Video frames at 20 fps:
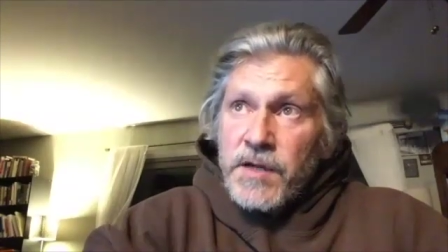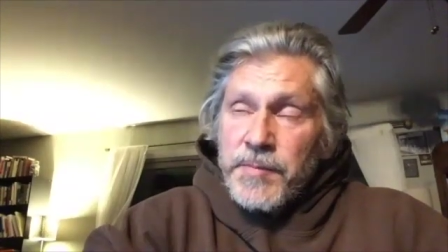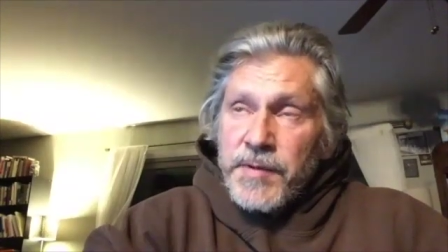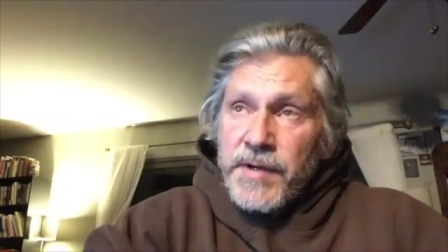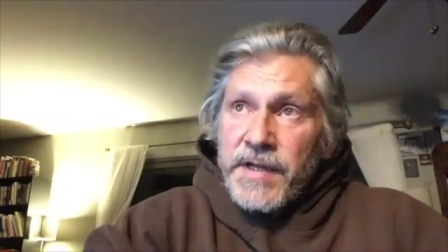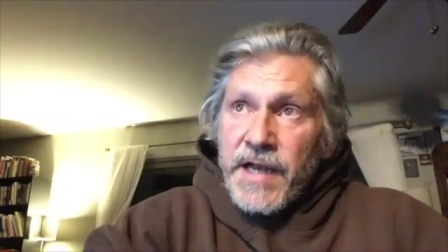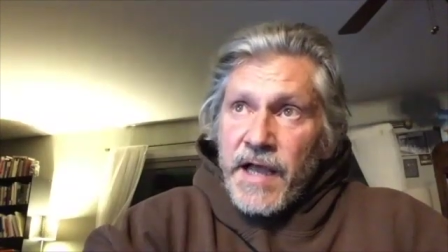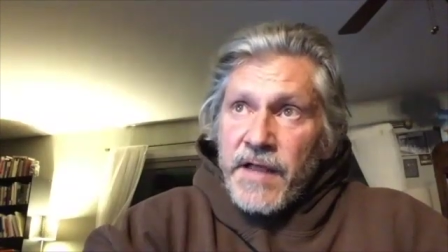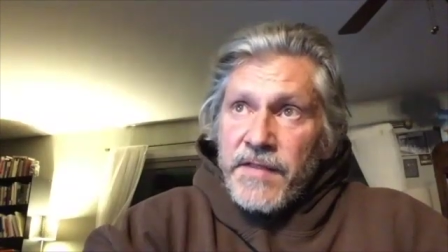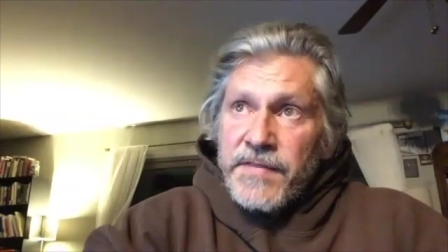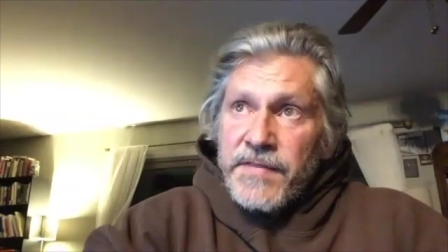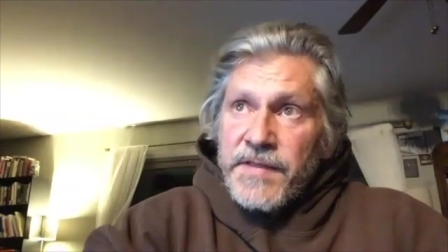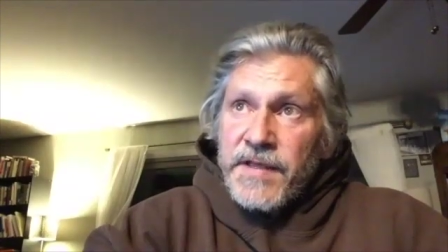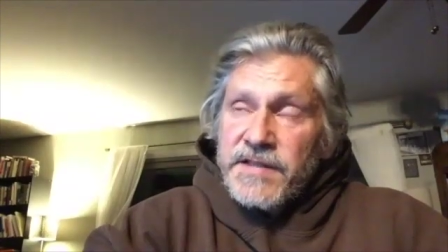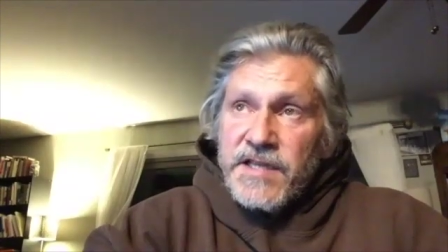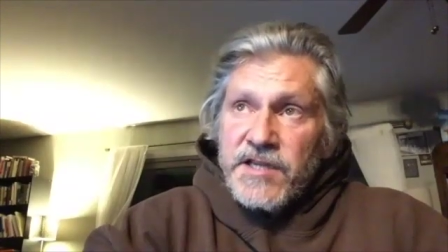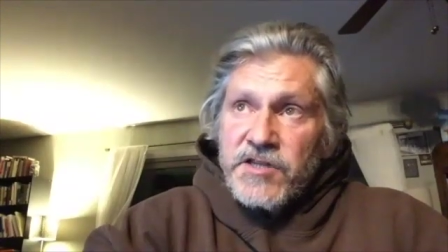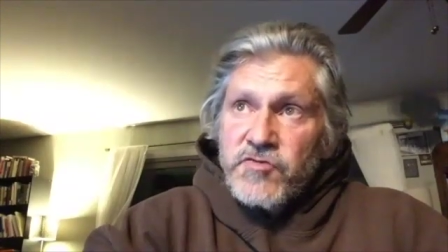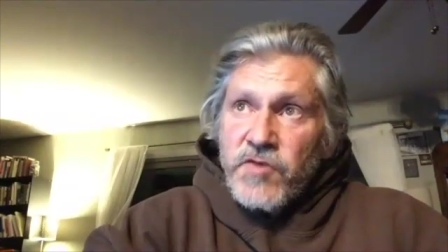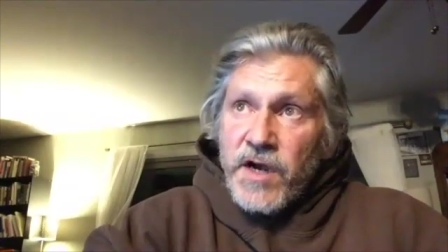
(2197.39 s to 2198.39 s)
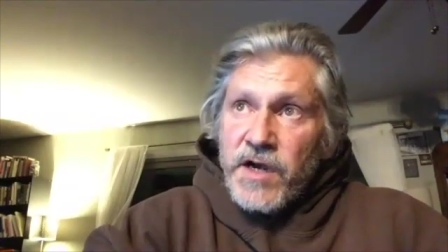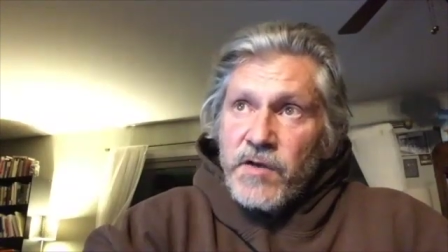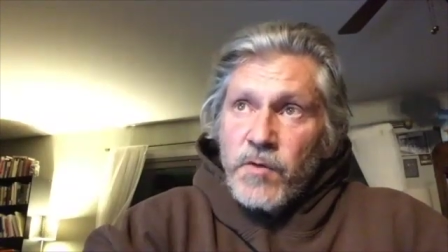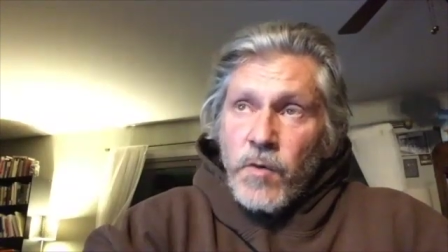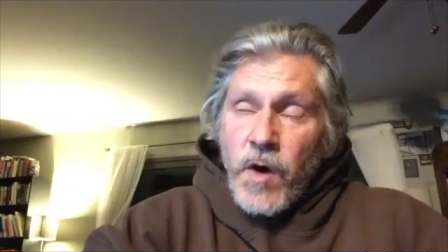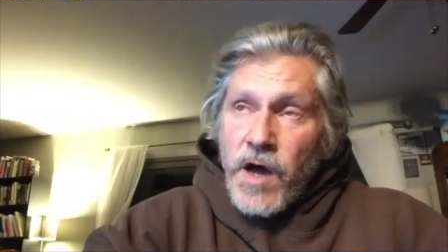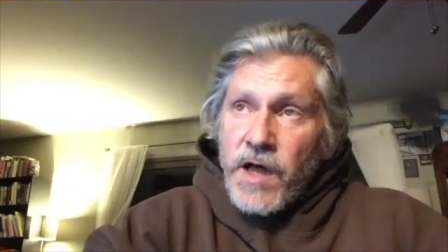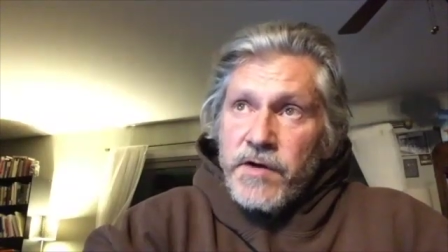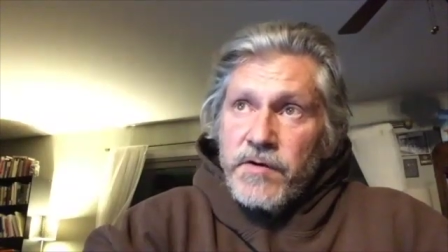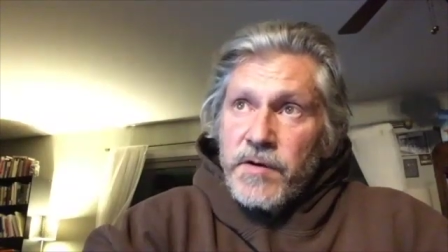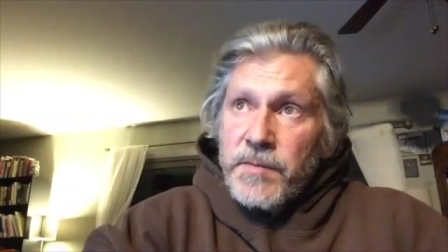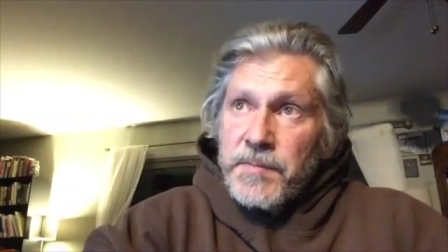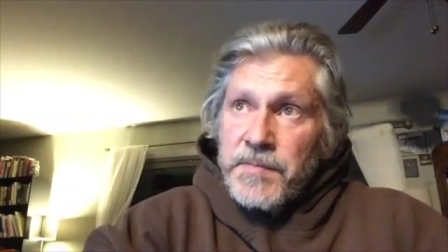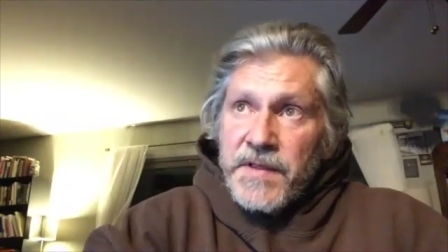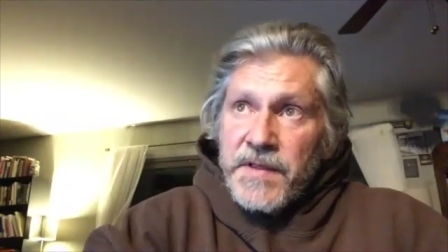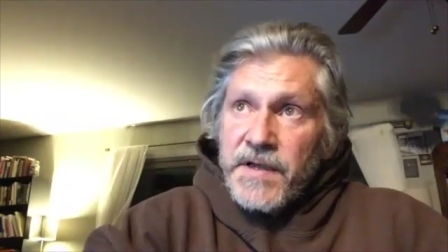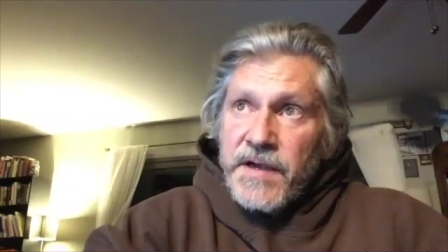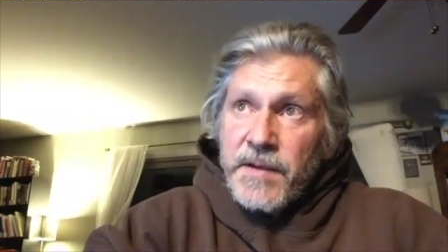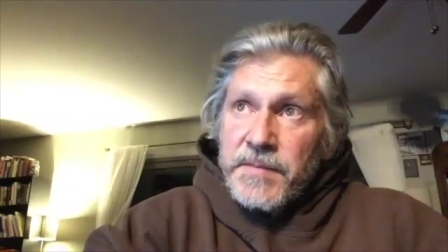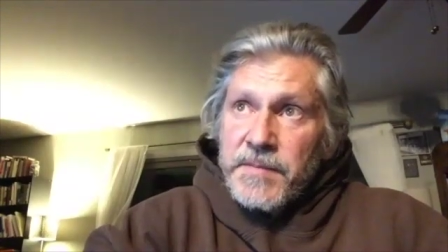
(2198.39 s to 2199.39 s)
but I think they're treading water up
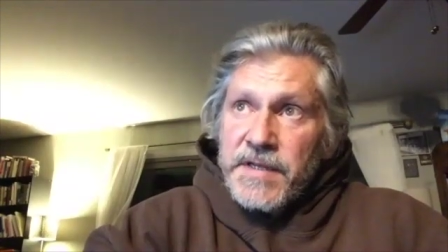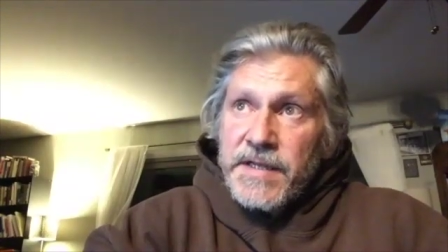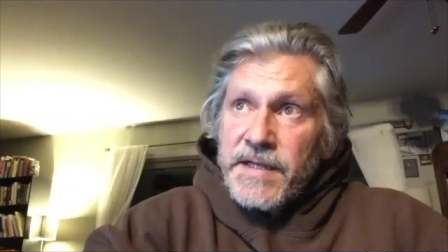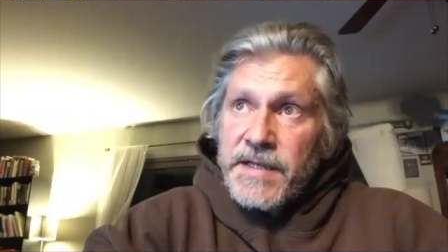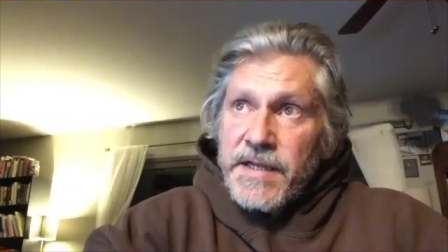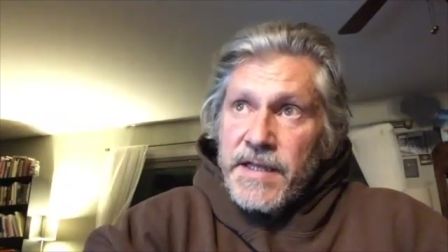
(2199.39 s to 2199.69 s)
there. I mean,